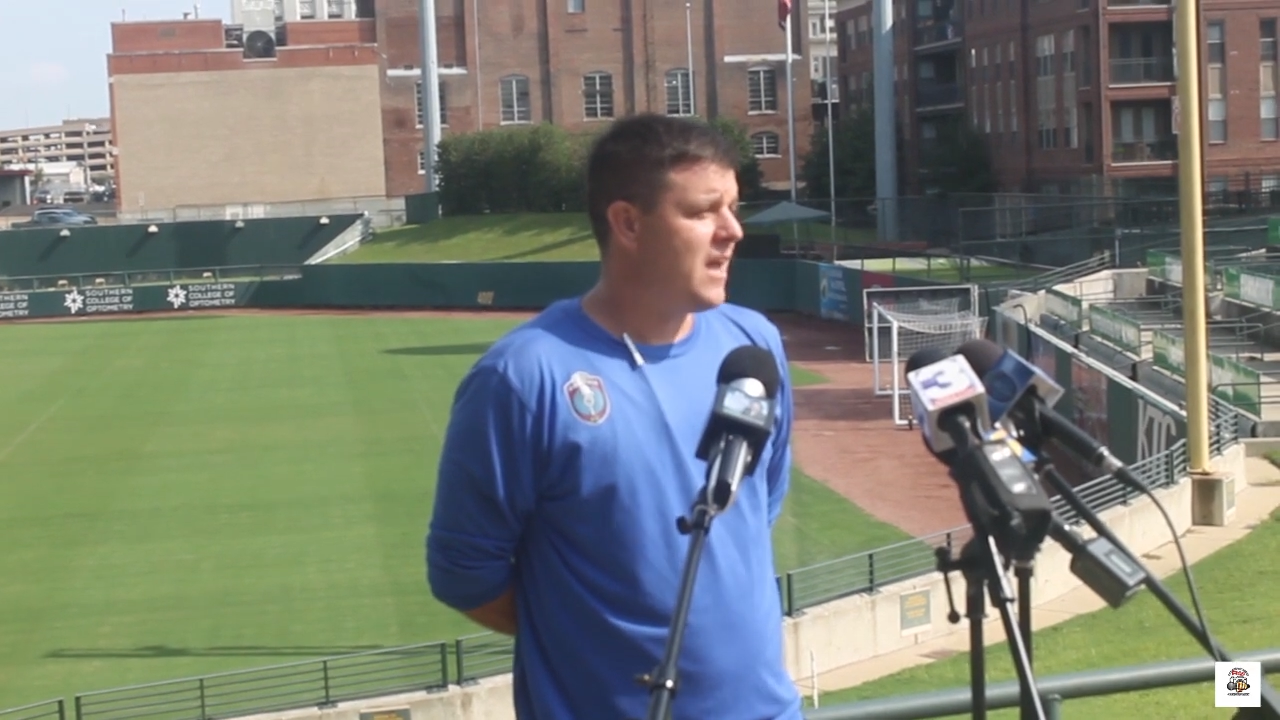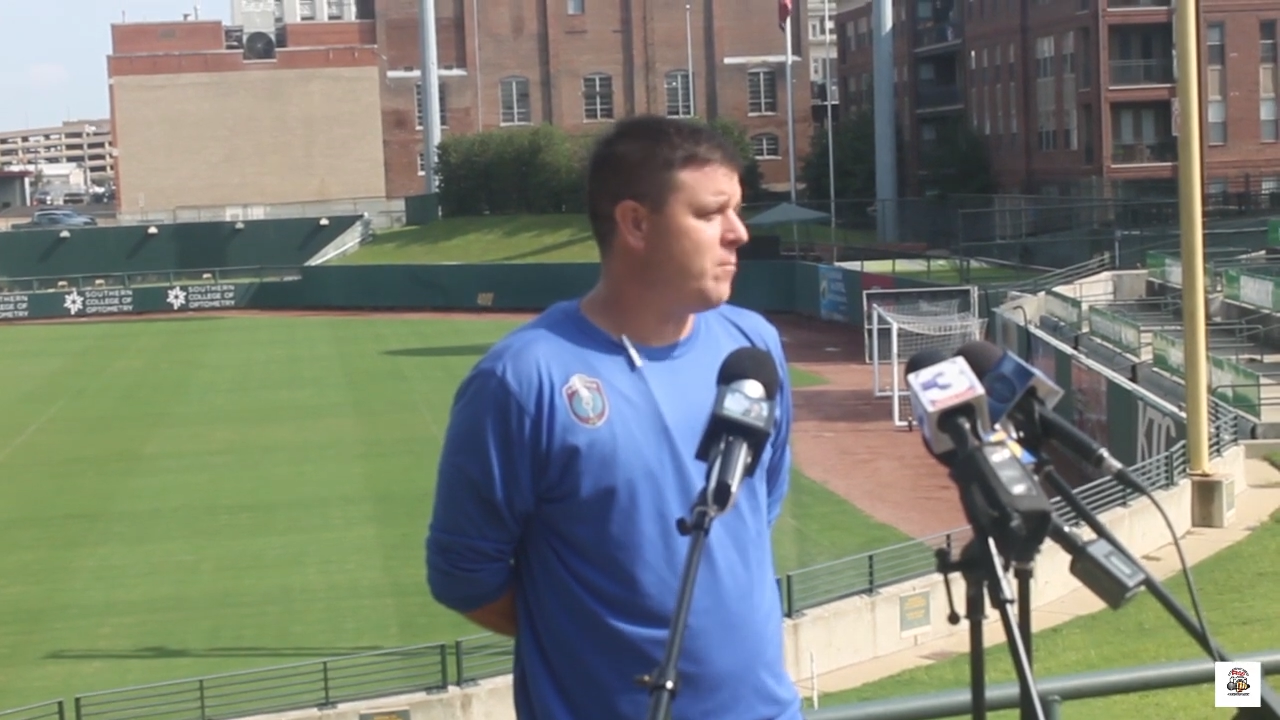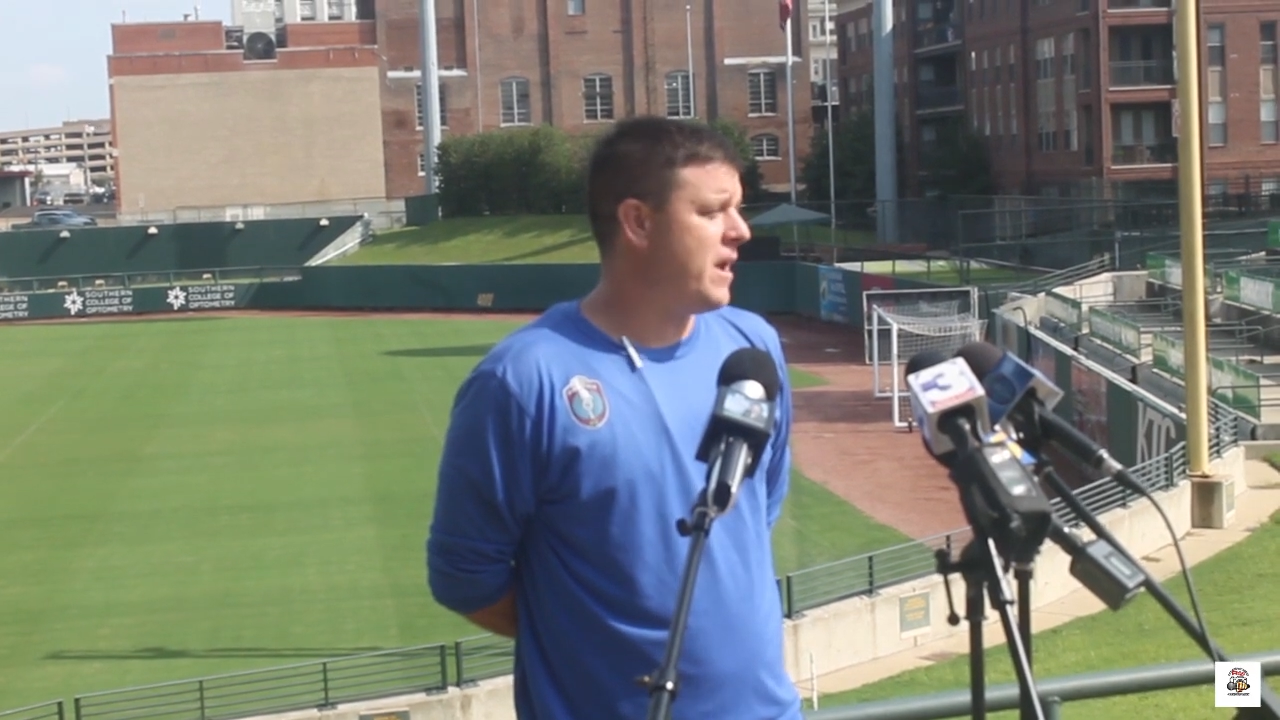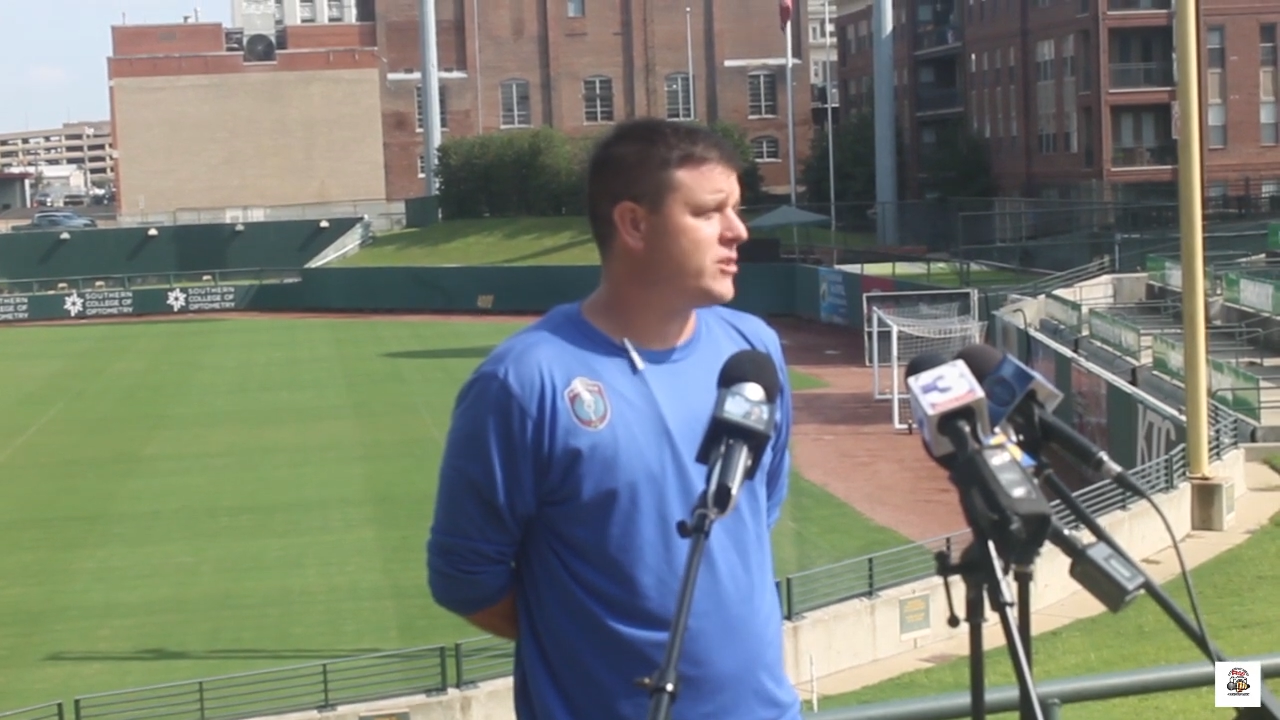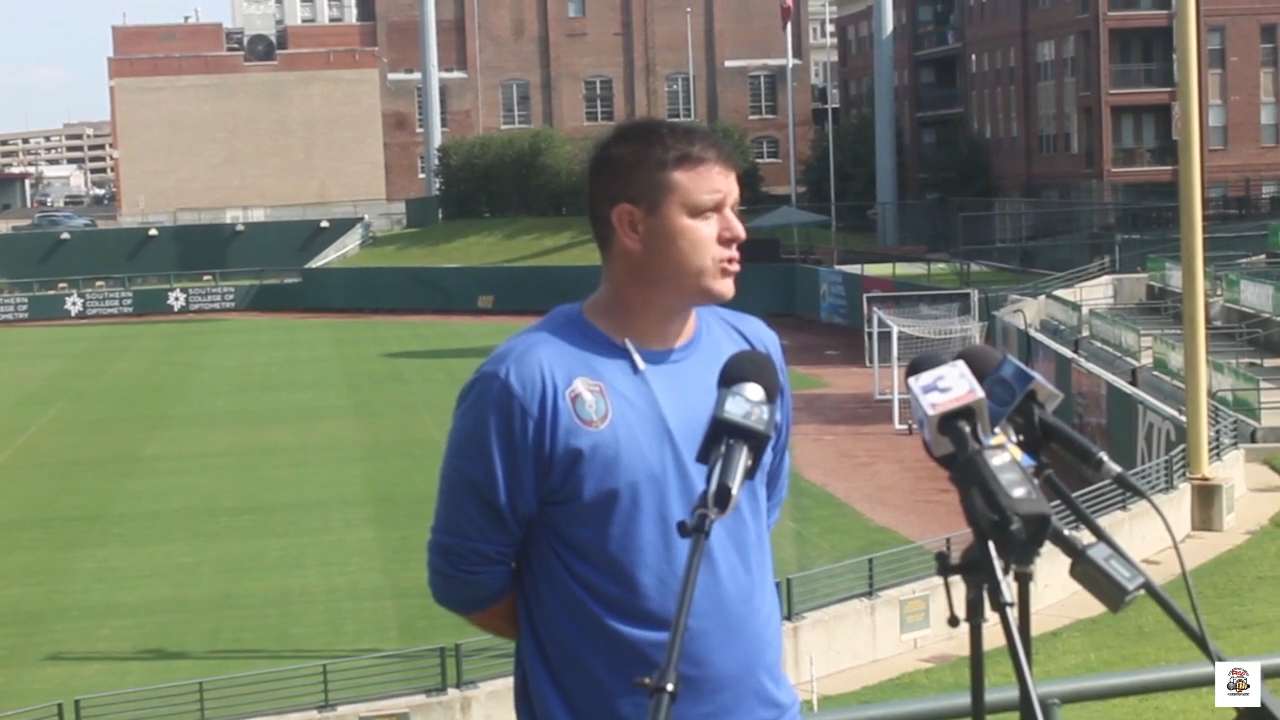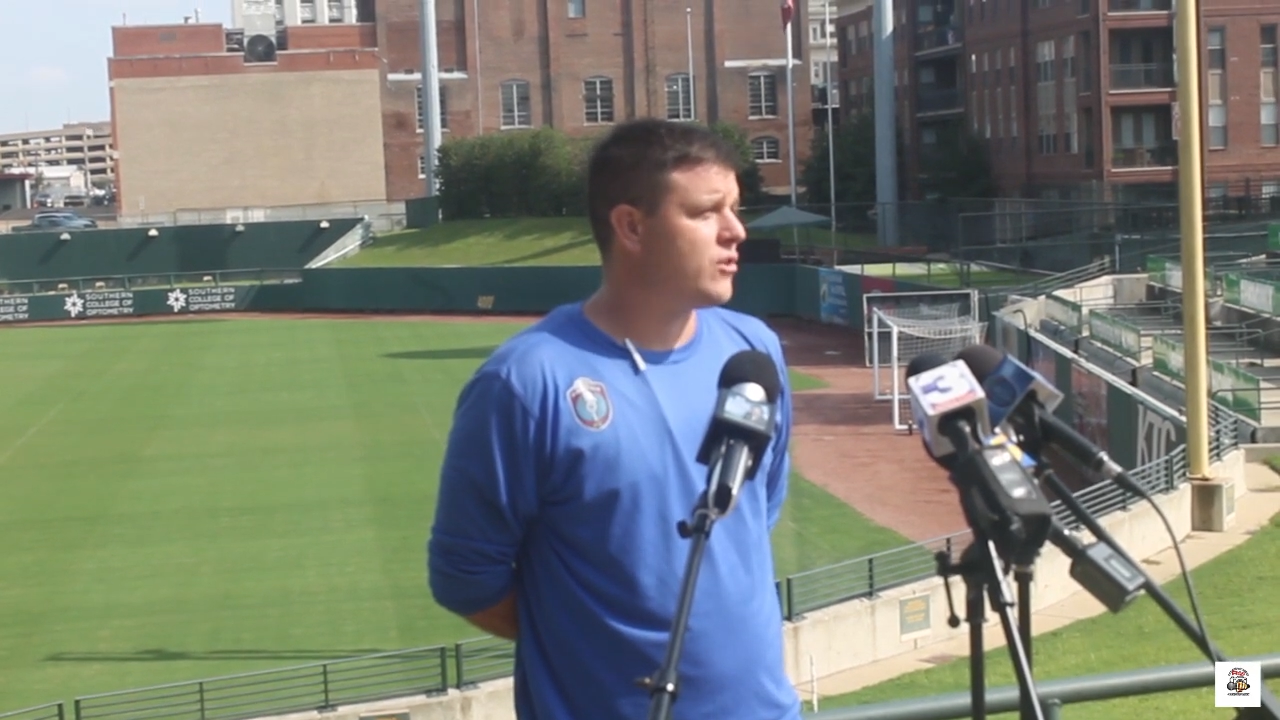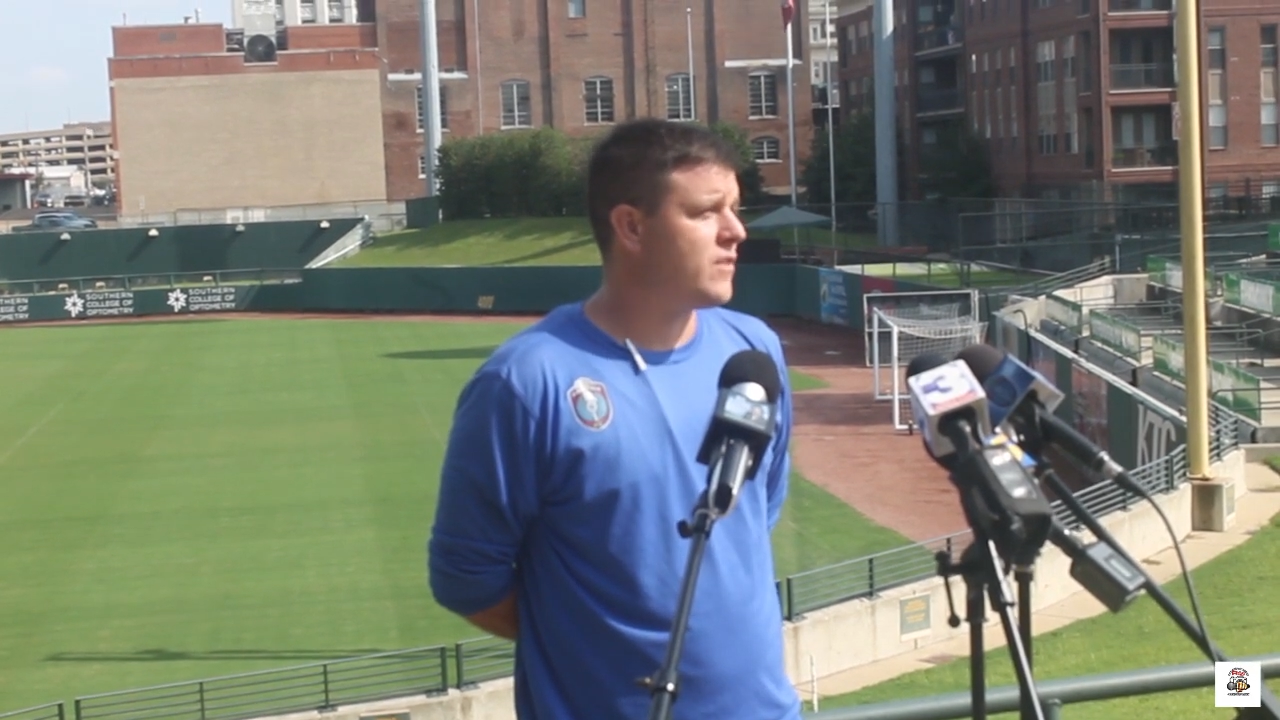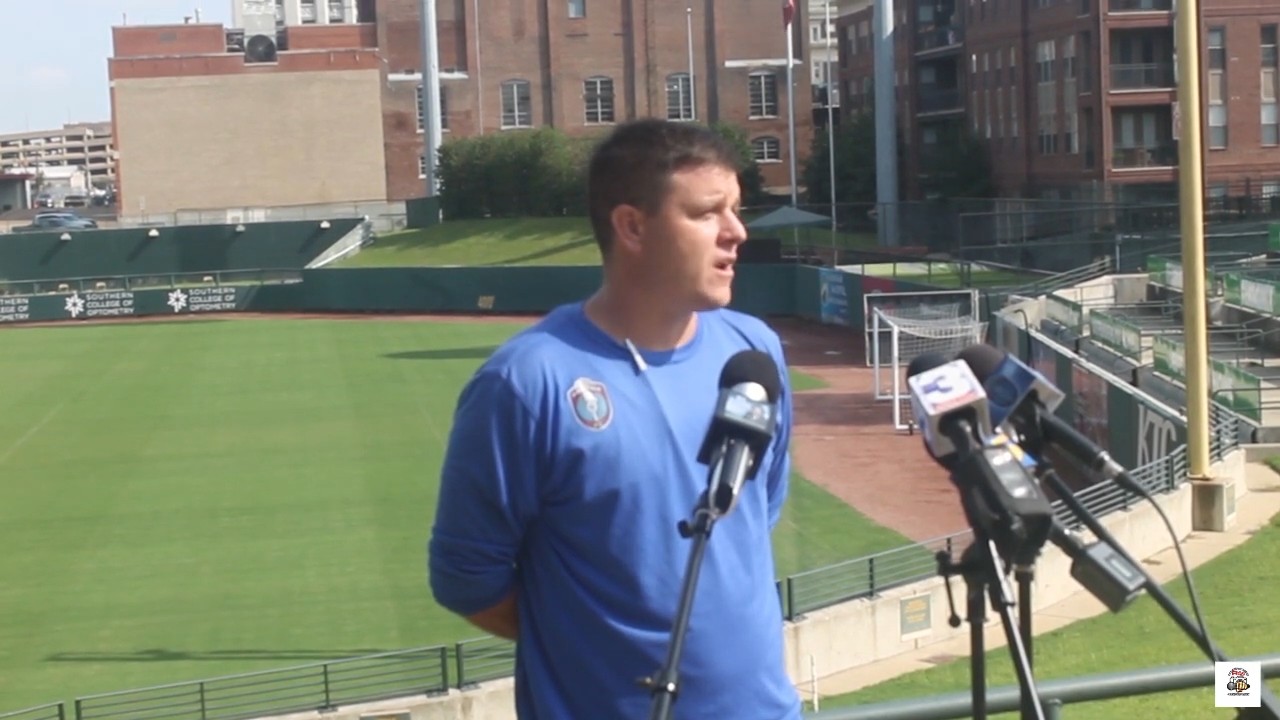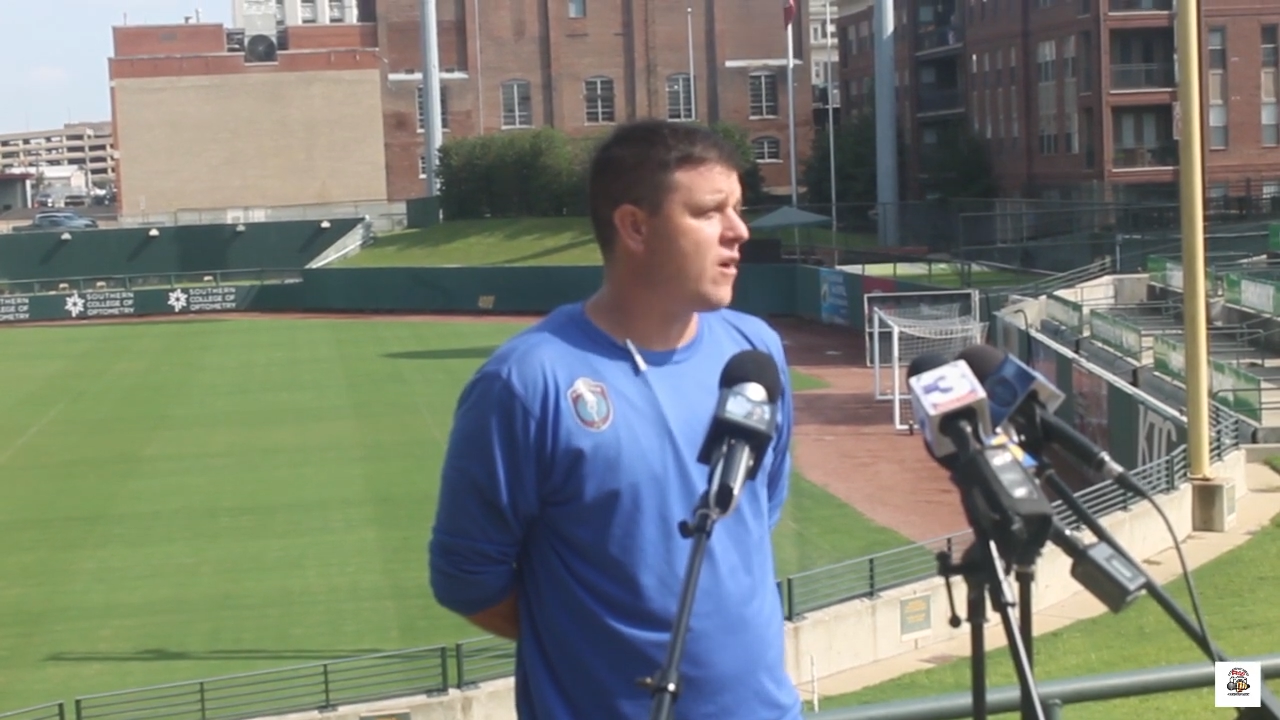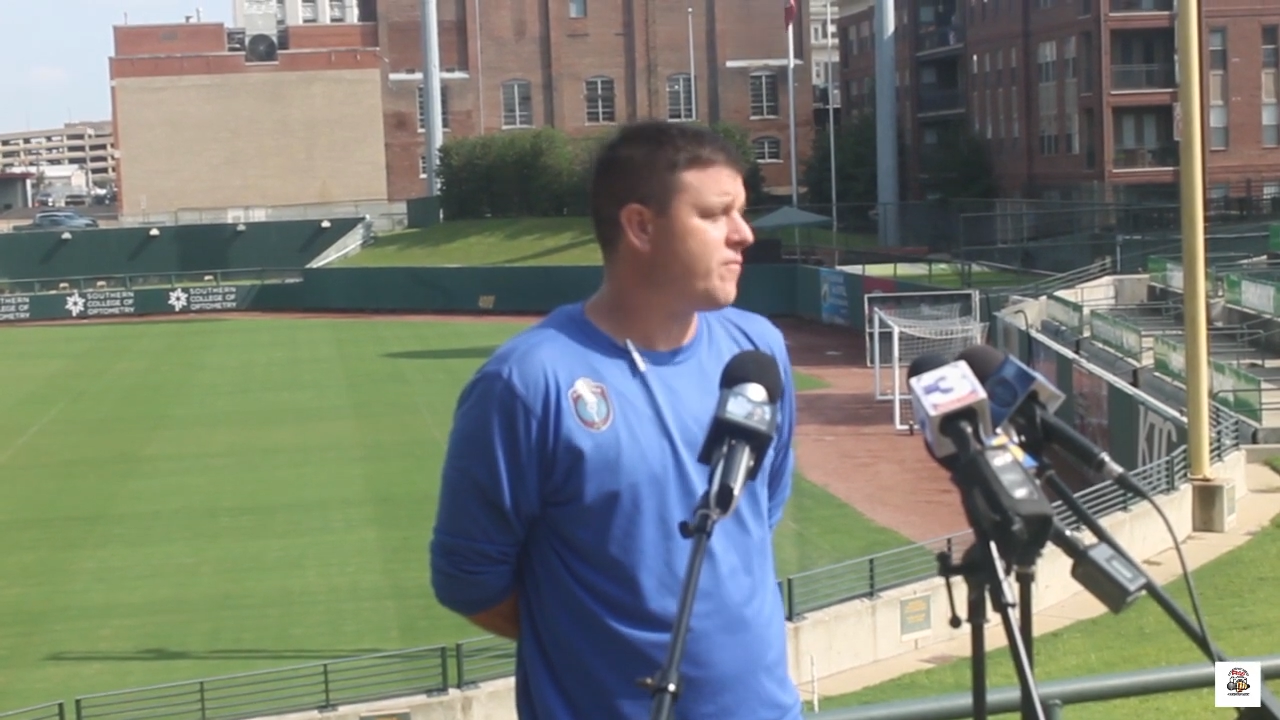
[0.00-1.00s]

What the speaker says: and make sure that our